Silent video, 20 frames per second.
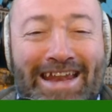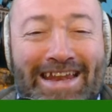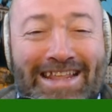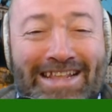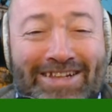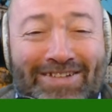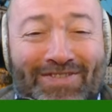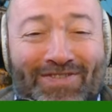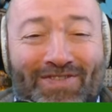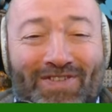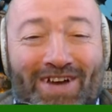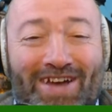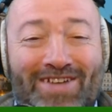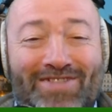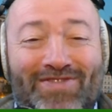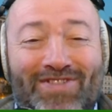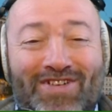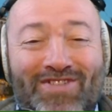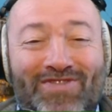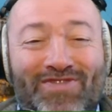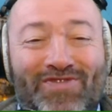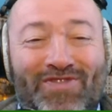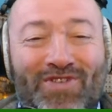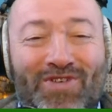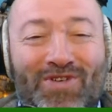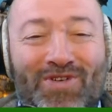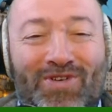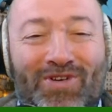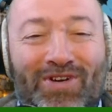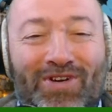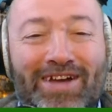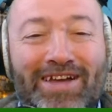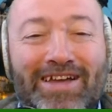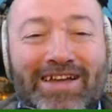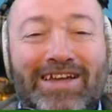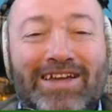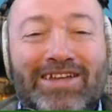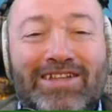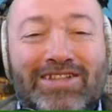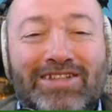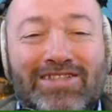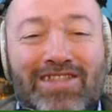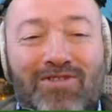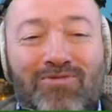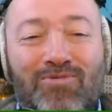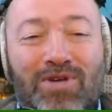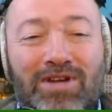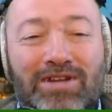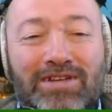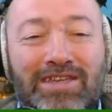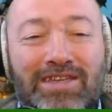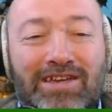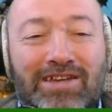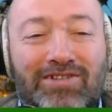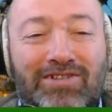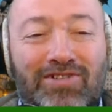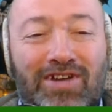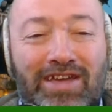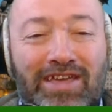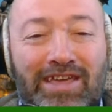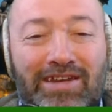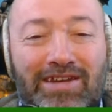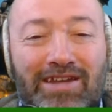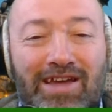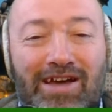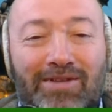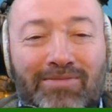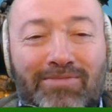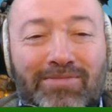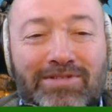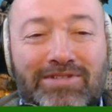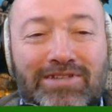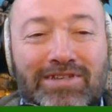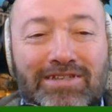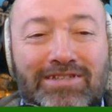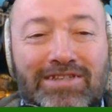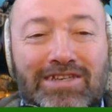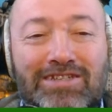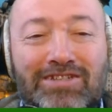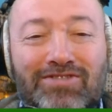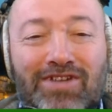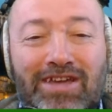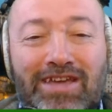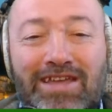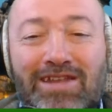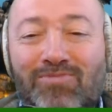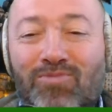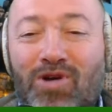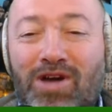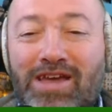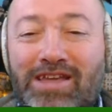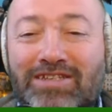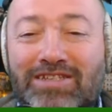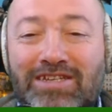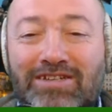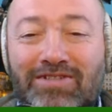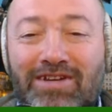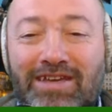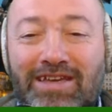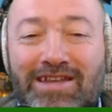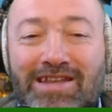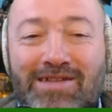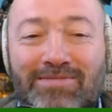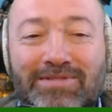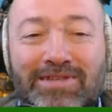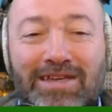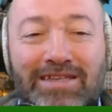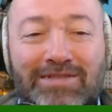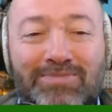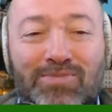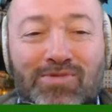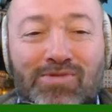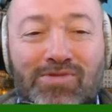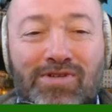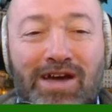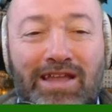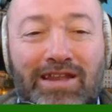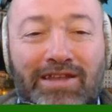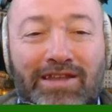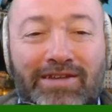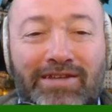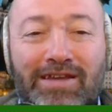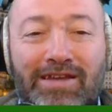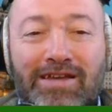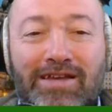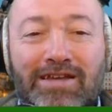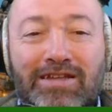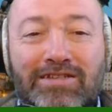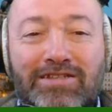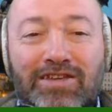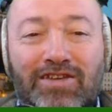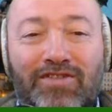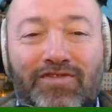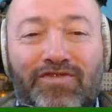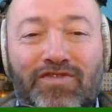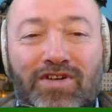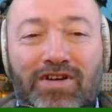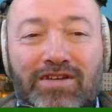It's 5:04. No wonder you're cracking up. She's cracking. Why is she cracking up? Tell us more, Helen. Do you?